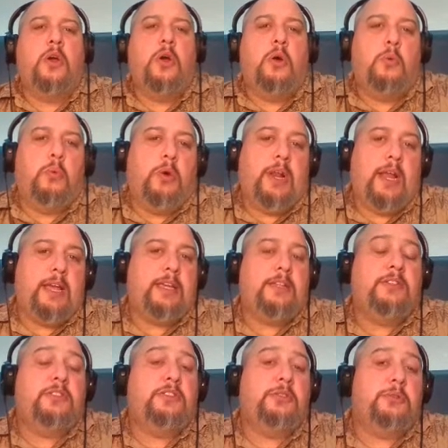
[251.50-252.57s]
What I can
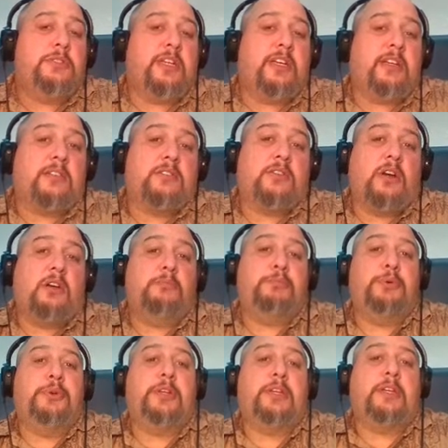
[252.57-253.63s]
do is I can start
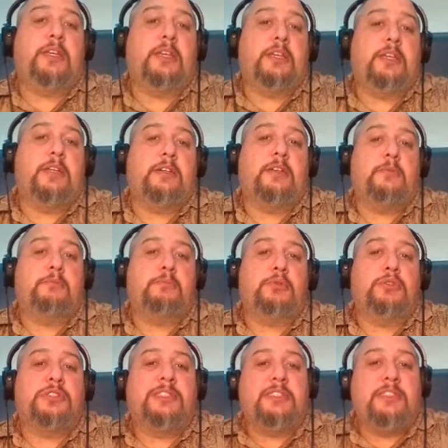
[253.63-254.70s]
putting in
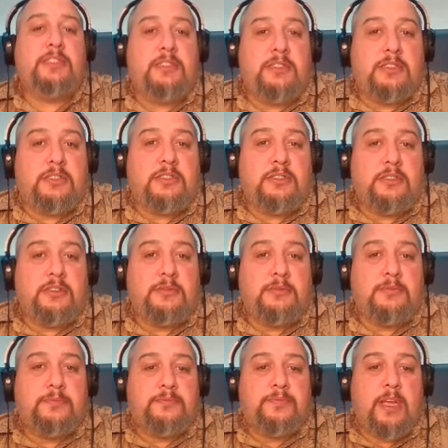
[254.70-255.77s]
percentages.
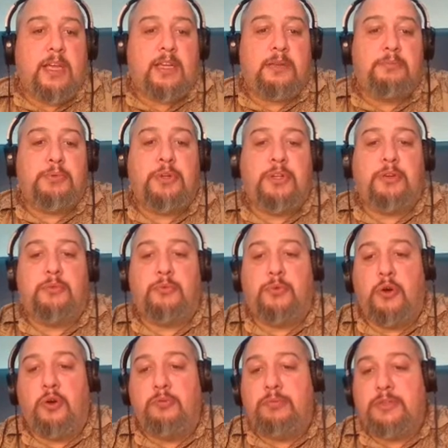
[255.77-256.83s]
I can put in
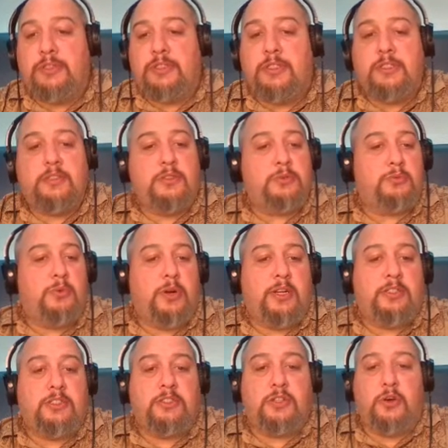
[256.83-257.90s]
row percents where I
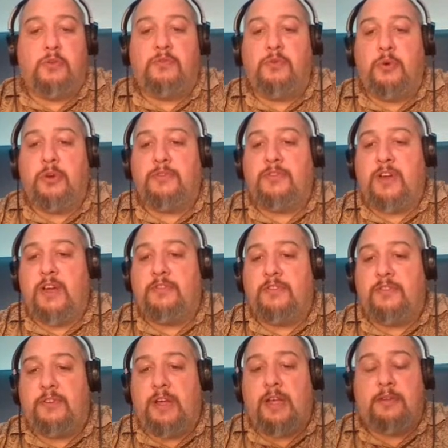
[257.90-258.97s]
just go 45
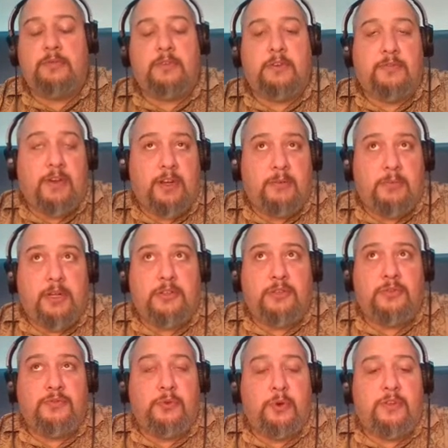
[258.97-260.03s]
divided by
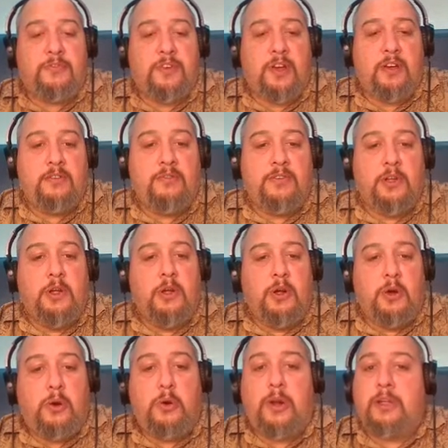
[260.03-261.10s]
245,
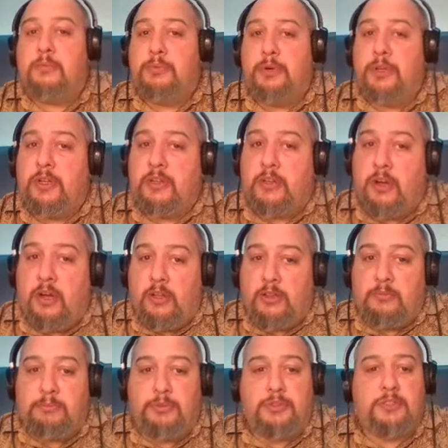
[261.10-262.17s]
or I can put in
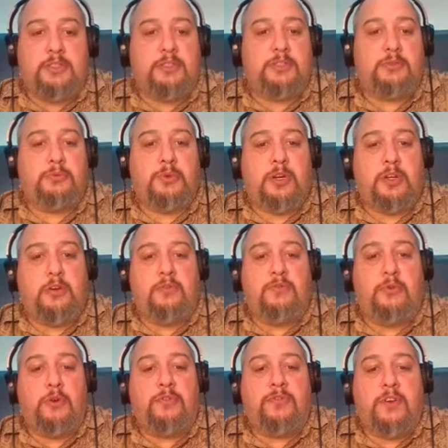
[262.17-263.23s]
column percents where I go
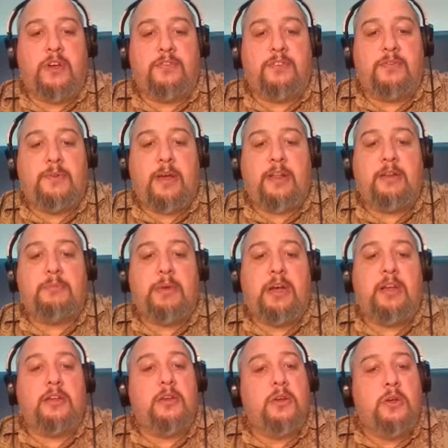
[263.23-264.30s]
45 divided
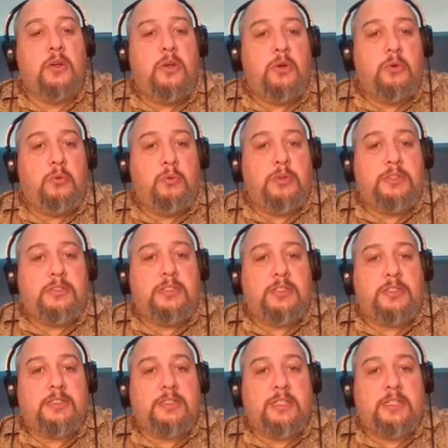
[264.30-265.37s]
by
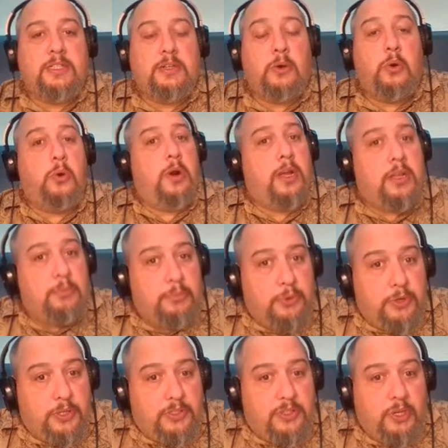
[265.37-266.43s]
116, or I can put
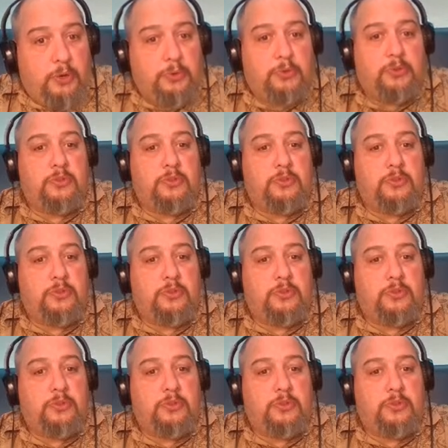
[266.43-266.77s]
in total